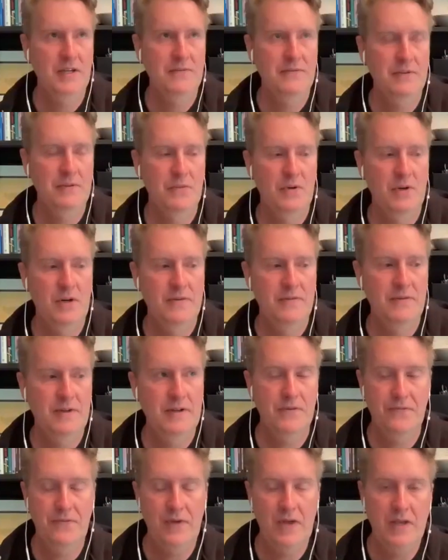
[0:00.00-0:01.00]
stuff in more of
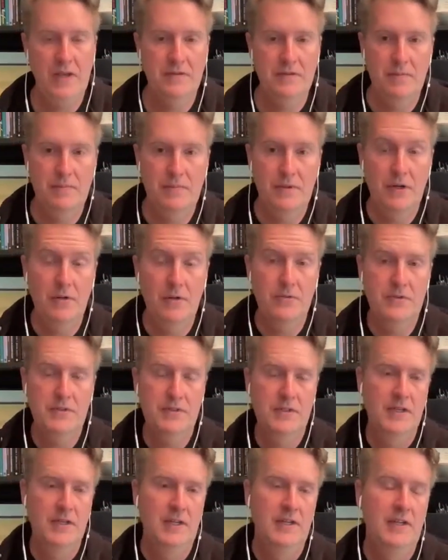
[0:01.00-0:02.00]
a phased
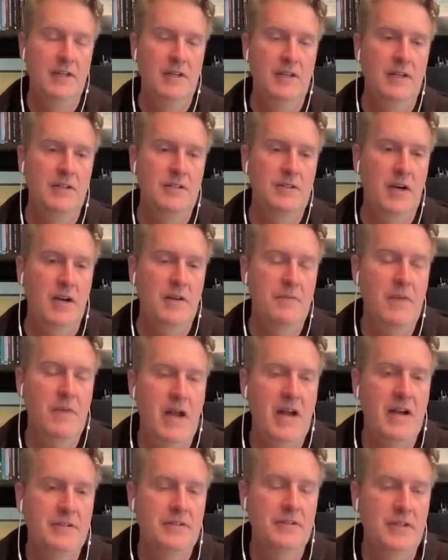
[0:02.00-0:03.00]
approach and try to
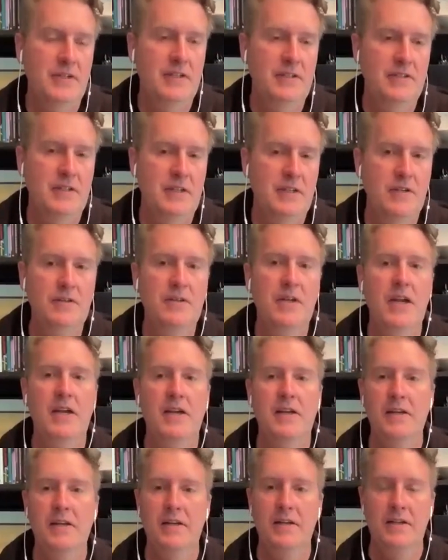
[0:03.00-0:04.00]
match things in.
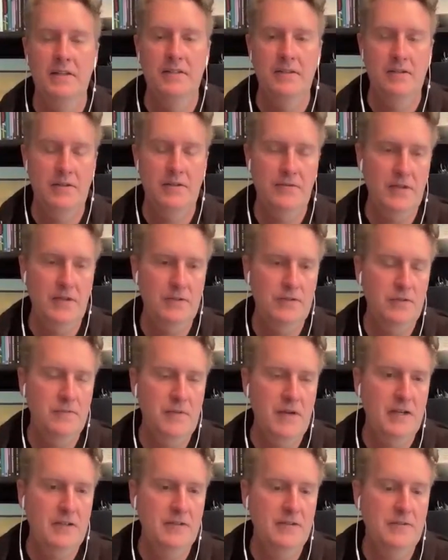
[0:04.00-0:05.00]
Okay, so your VO2
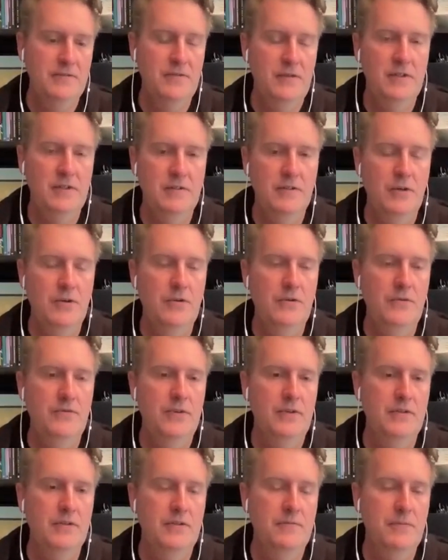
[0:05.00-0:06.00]
max is very low
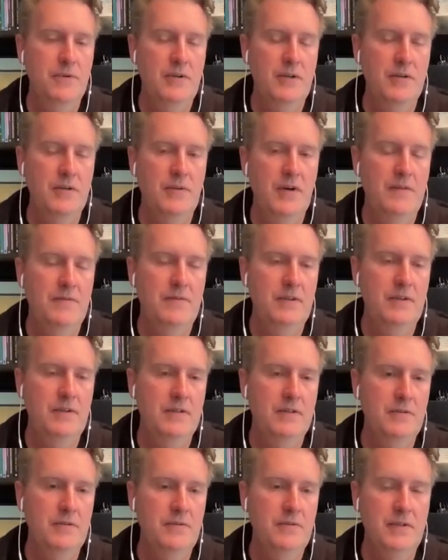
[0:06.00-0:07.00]
for your sport or whatever you're
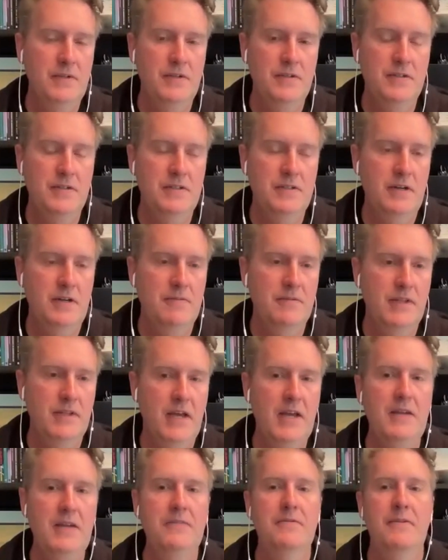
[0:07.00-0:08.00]
doing or just general
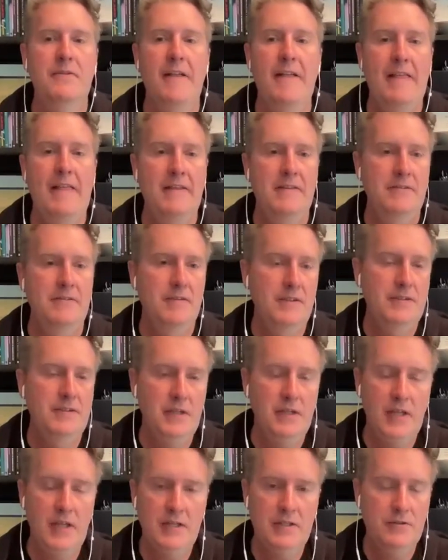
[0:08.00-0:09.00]
life. Let's
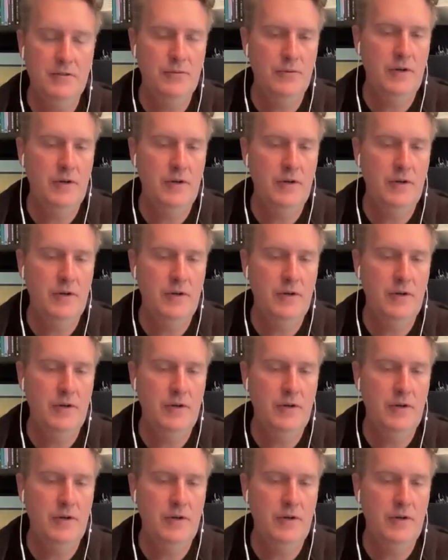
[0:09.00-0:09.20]
take 8